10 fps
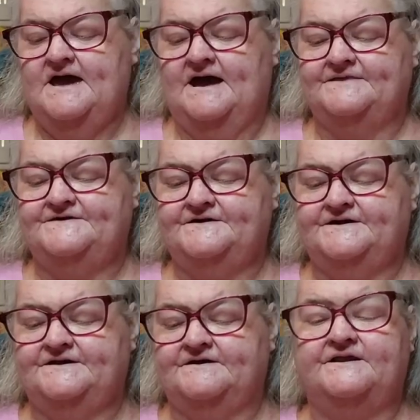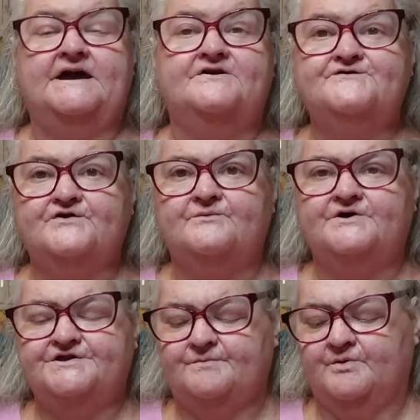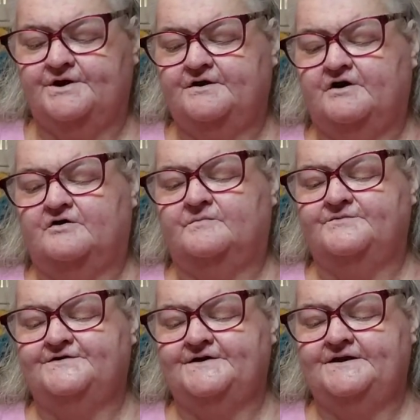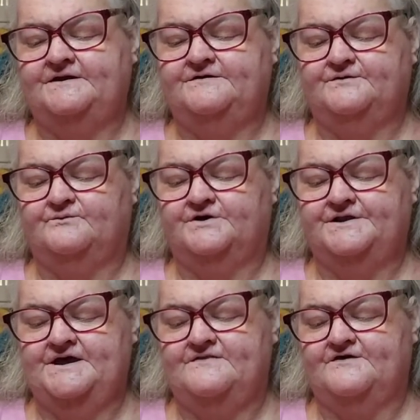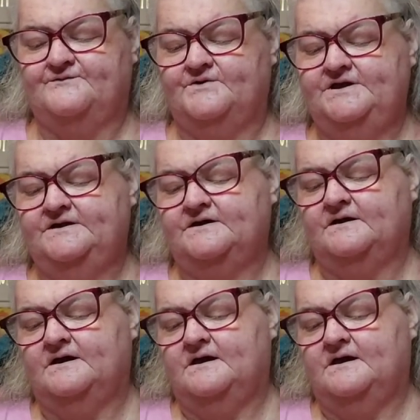I did get an extra one to bring home to eat one day this week.